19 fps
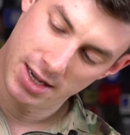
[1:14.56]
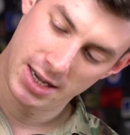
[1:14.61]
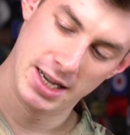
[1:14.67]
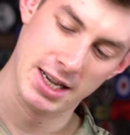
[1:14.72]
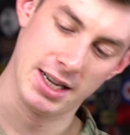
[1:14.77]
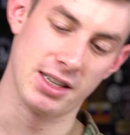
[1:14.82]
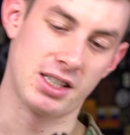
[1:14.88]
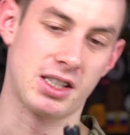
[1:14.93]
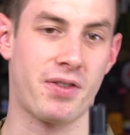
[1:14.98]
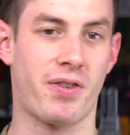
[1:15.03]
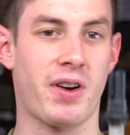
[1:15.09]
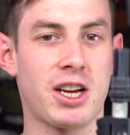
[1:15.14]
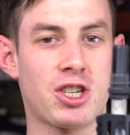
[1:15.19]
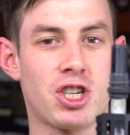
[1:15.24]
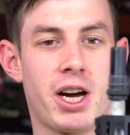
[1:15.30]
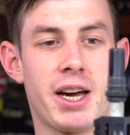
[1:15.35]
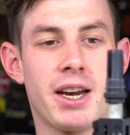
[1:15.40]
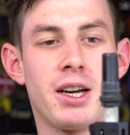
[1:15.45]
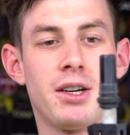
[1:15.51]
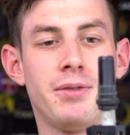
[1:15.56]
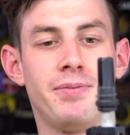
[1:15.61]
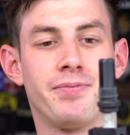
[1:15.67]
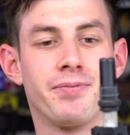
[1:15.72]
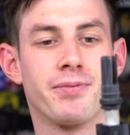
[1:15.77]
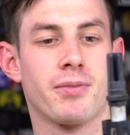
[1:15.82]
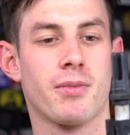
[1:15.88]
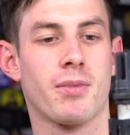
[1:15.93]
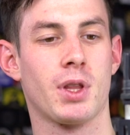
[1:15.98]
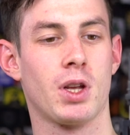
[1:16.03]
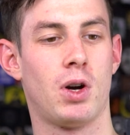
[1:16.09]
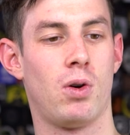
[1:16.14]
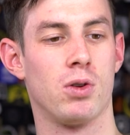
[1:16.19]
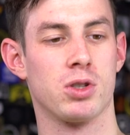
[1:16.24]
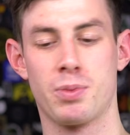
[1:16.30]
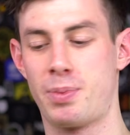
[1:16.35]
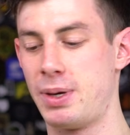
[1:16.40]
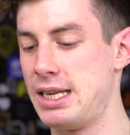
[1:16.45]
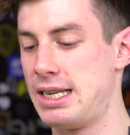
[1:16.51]
is the flash hider,
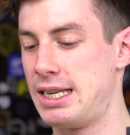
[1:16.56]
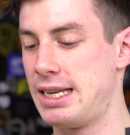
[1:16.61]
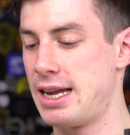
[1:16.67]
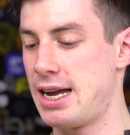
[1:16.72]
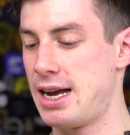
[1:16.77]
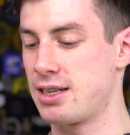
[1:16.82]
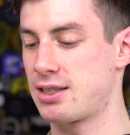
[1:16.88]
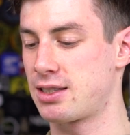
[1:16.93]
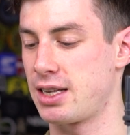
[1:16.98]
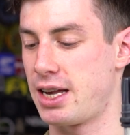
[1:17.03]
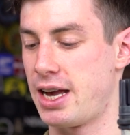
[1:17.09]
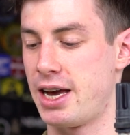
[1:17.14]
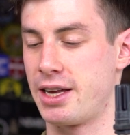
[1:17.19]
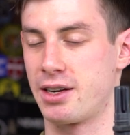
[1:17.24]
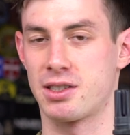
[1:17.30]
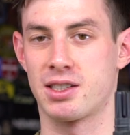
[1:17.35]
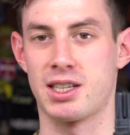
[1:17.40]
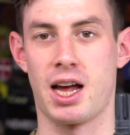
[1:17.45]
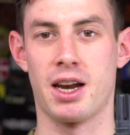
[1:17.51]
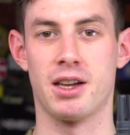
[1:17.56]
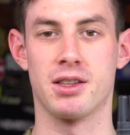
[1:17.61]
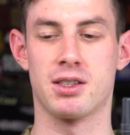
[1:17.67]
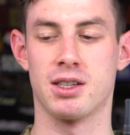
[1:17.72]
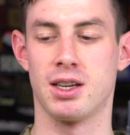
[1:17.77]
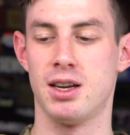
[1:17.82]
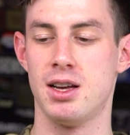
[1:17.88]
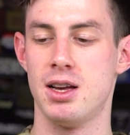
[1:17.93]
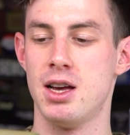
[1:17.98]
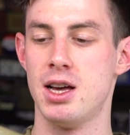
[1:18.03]
also PTS, and a silencer.